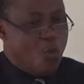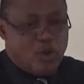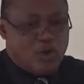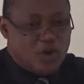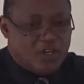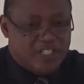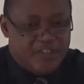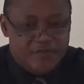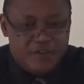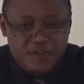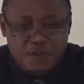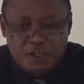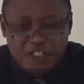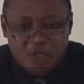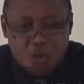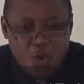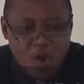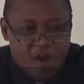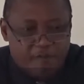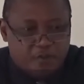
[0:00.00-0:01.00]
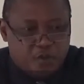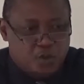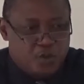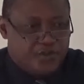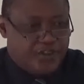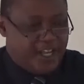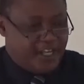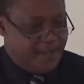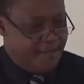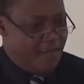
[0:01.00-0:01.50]
We don't even know the way of
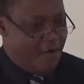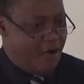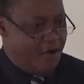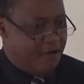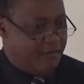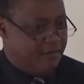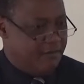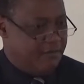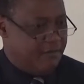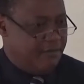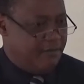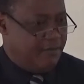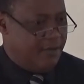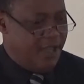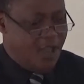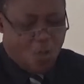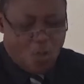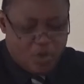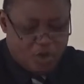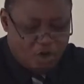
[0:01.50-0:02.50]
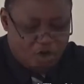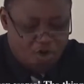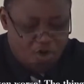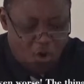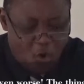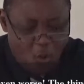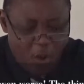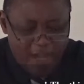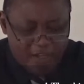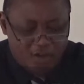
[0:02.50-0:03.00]
truth anymore. We don't
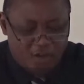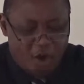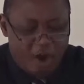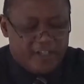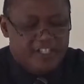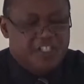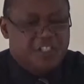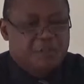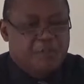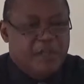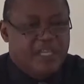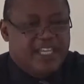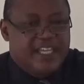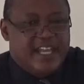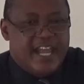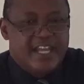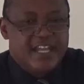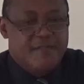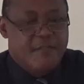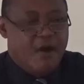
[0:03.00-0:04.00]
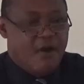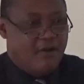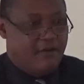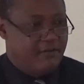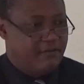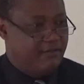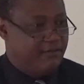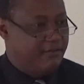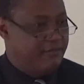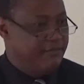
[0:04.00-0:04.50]
know when God is speaking
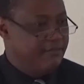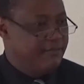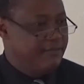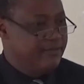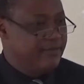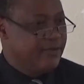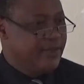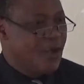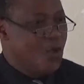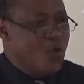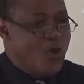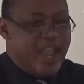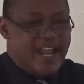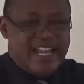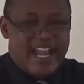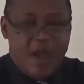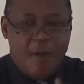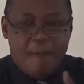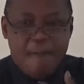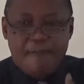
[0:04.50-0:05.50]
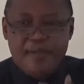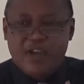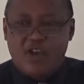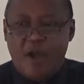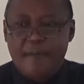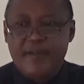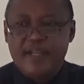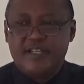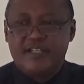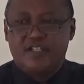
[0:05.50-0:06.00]
anymore. We are now
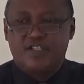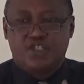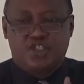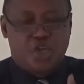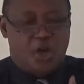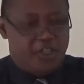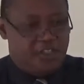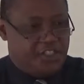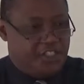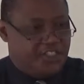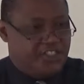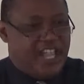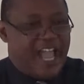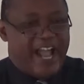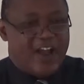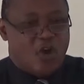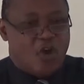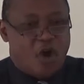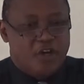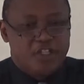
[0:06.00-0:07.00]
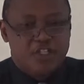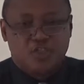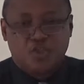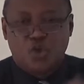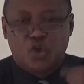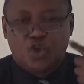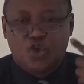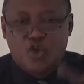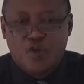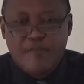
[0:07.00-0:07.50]
becoming judges according
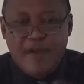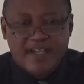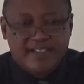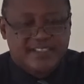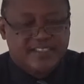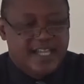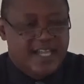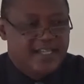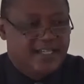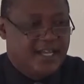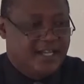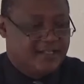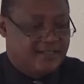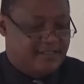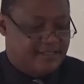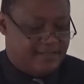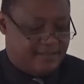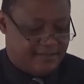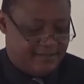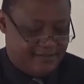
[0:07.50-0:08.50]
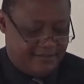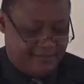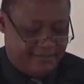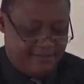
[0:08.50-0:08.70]
to human standards.